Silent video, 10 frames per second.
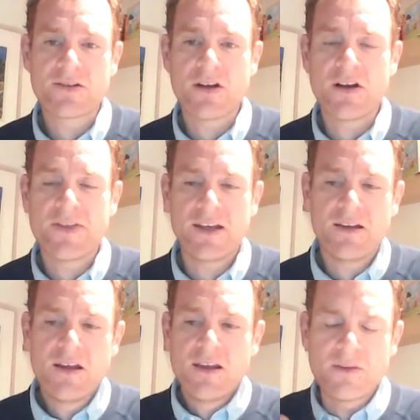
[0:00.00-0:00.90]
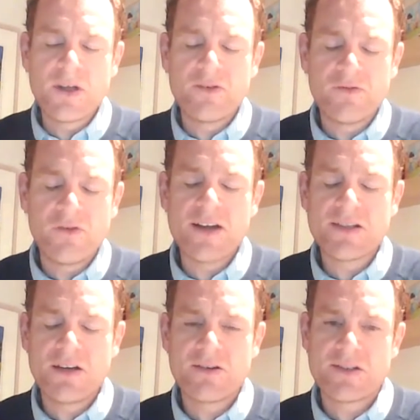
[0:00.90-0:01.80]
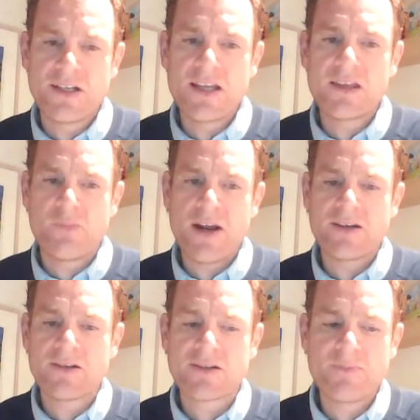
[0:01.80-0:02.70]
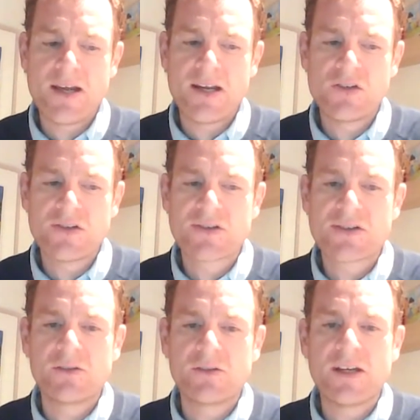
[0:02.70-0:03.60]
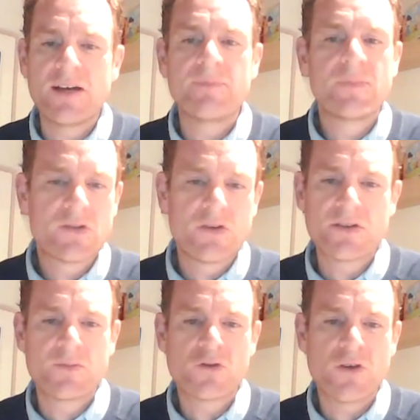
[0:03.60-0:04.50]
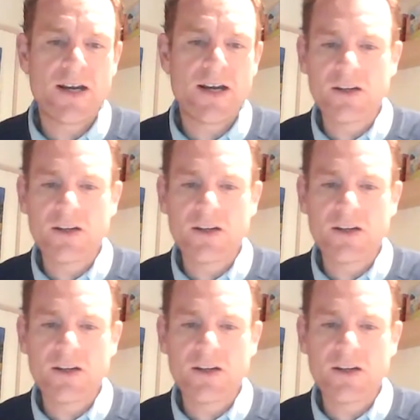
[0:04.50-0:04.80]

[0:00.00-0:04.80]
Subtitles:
So I think a bit of advice here is to get the practice managers skilled up, do some training.